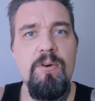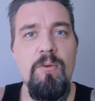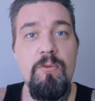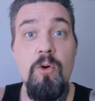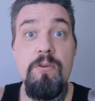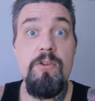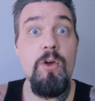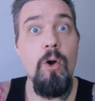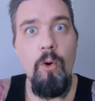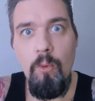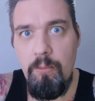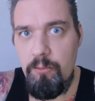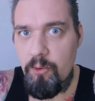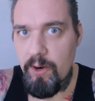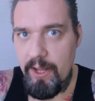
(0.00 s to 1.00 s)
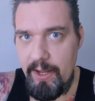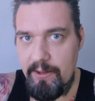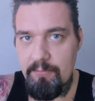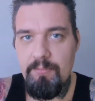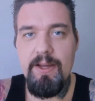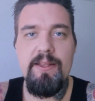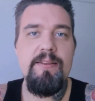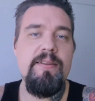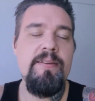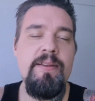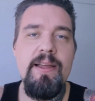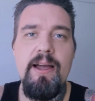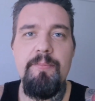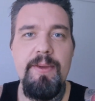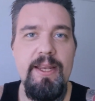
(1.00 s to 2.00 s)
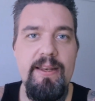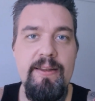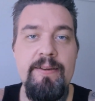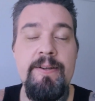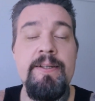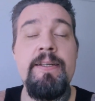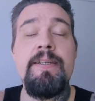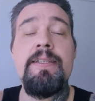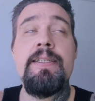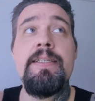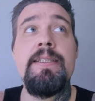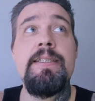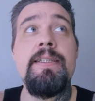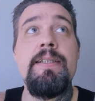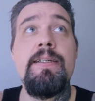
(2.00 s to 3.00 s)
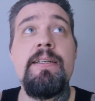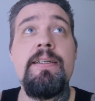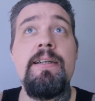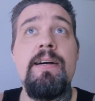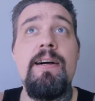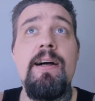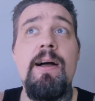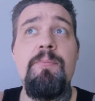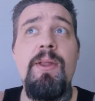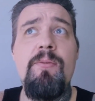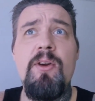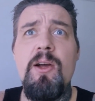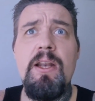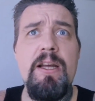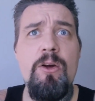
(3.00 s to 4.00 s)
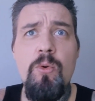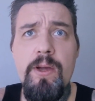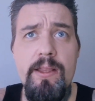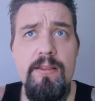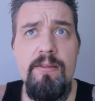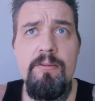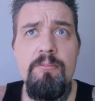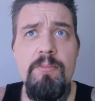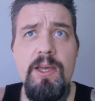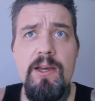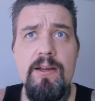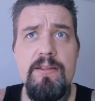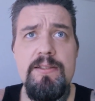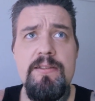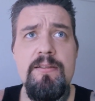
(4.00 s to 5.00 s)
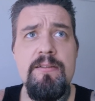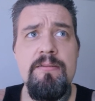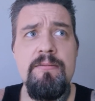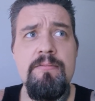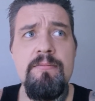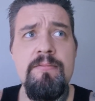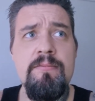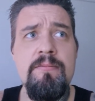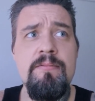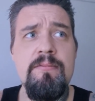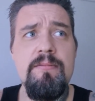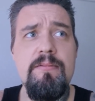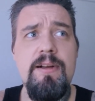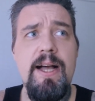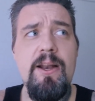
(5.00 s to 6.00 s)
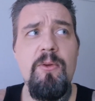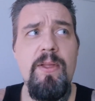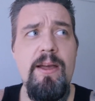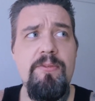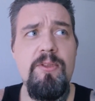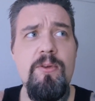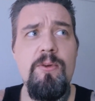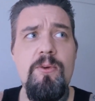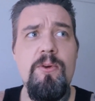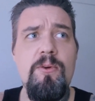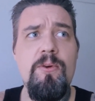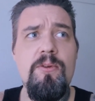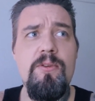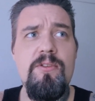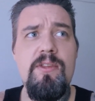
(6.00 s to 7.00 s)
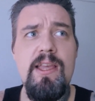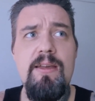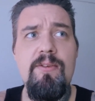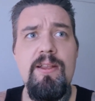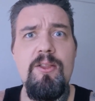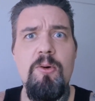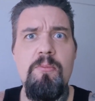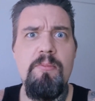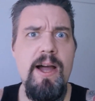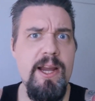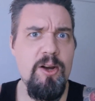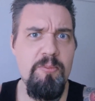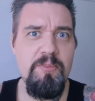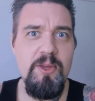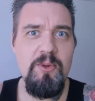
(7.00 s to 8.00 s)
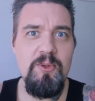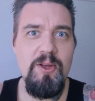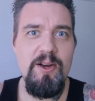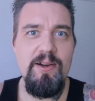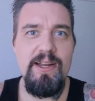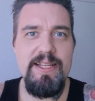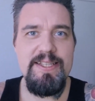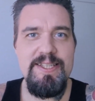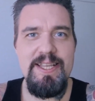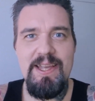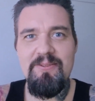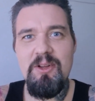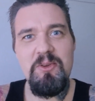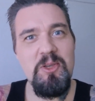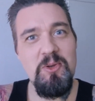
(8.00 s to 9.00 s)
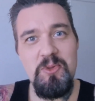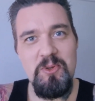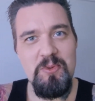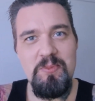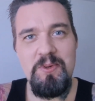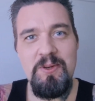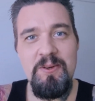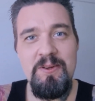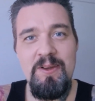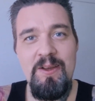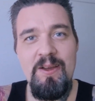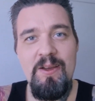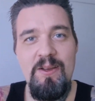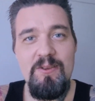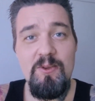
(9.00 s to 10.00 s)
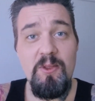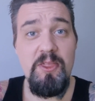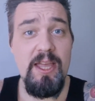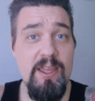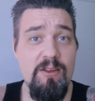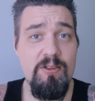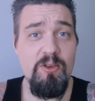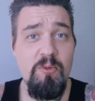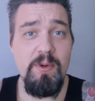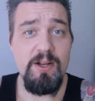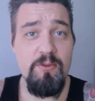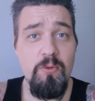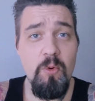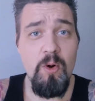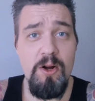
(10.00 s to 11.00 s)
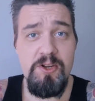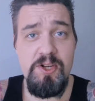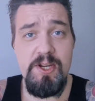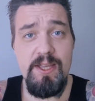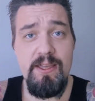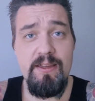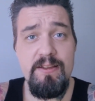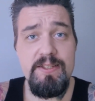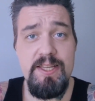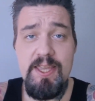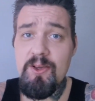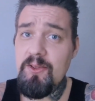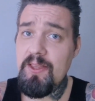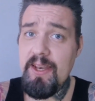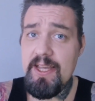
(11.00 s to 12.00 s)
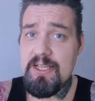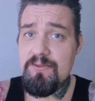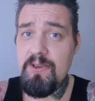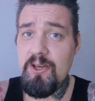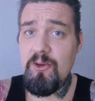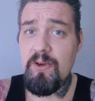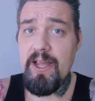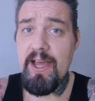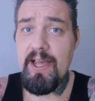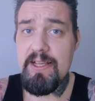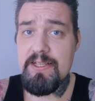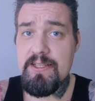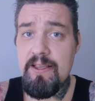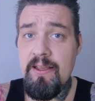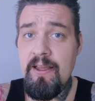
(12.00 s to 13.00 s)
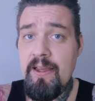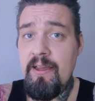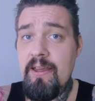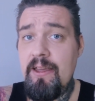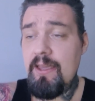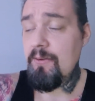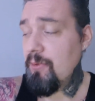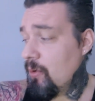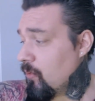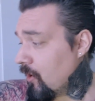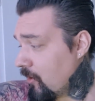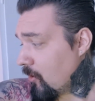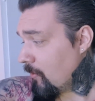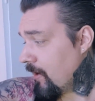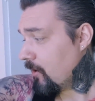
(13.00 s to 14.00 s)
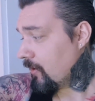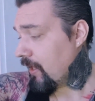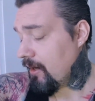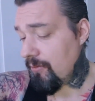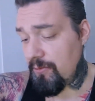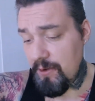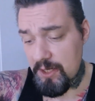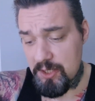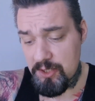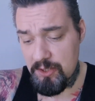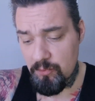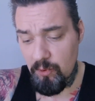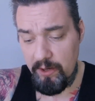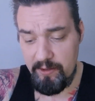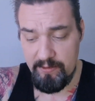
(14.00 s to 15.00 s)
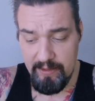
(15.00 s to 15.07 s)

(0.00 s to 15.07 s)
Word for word: of course you hope for that, but I mean, I'm never gonna quit because I don't have to save it on my computer, it's saved on YouTube. So thank you so much for watching, see you in the next video, guys. If you wonder about any fish, what